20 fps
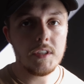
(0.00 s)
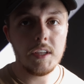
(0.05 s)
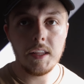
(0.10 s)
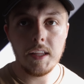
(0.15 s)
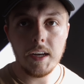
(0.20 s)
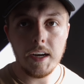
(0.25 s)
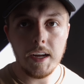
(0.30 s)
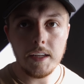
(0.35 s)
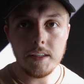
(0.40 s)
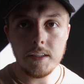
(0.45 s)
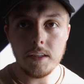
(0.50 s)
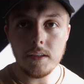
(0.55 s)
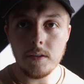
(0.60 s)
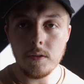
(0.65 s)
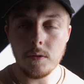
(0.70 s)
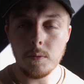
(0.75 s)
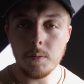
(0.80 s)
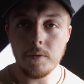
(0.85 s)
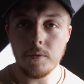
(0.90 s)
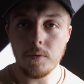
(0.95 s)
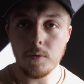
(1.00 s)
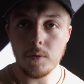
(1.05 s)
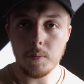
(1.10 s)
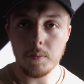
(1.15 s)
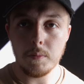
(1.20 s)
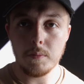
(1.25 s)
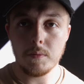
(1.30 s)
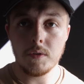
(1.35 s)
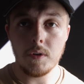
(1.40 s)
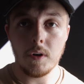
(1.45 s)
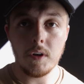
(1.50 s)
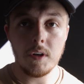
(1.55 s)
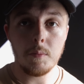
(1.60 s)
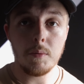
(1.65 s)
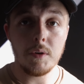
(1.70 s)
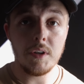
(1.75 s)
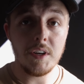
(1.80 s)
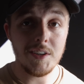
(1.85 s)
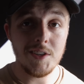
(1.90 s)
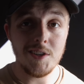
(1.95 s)
thing that I had to do before starting
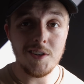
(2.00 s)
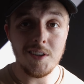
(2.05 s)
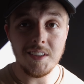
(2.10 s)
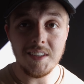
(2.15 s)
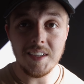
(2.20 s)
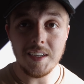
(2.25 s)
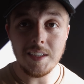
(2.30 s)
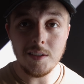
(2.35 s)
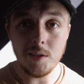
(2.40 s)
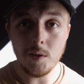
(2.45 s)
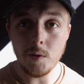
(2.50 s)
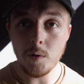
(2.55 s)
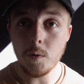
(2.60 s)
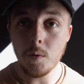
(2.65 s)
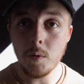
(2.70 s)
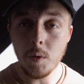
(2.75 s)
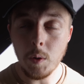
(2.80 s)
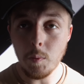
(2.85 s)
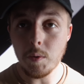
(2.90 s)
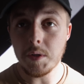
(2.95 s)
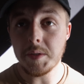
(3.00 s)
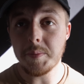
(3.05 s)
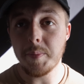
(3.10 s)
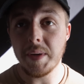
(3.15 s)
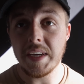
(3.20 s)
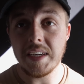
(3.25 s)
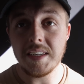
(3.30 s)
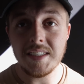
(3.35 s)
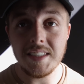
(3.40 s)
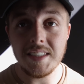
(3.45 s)
production on day two was make a